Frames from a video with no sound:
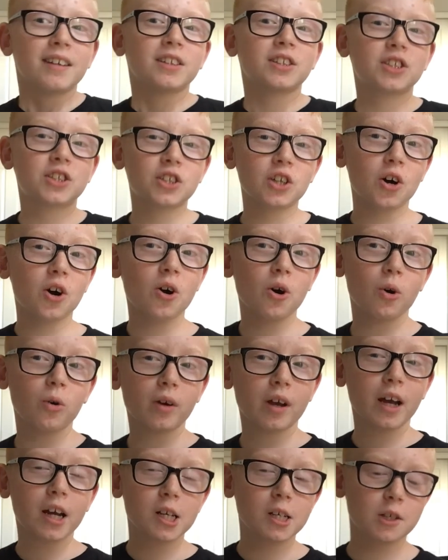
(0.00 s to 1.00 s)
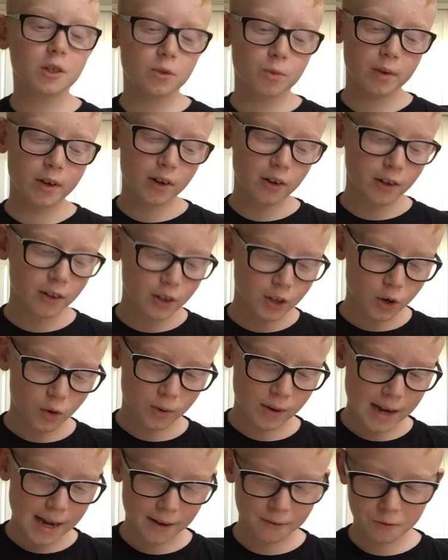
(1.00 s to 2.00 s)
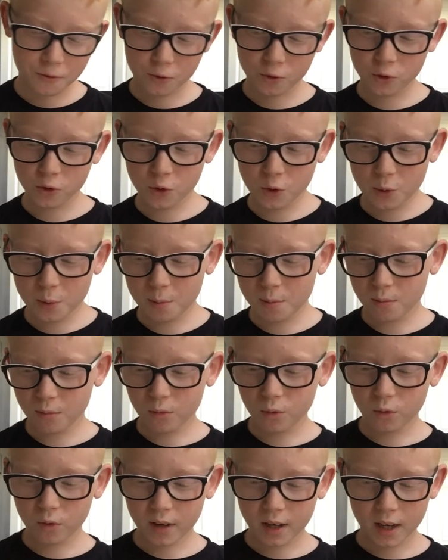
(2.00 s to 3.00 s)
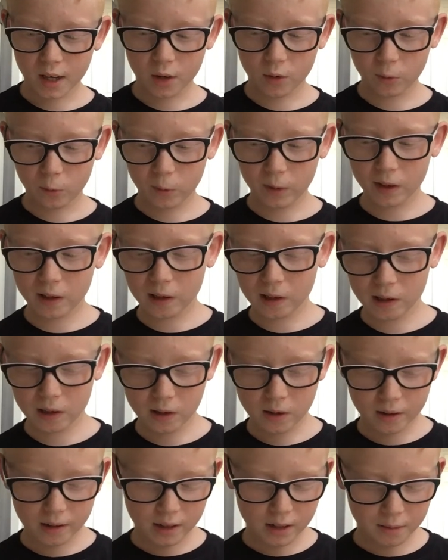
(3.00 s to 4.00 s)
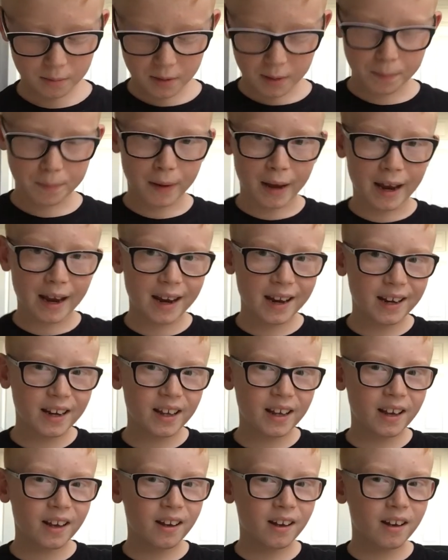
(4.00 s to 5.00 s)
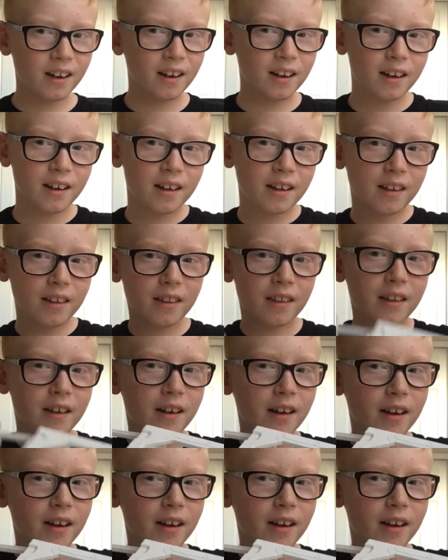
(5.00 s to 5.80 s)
So guys, we're in the craft room and we're gonna be painting the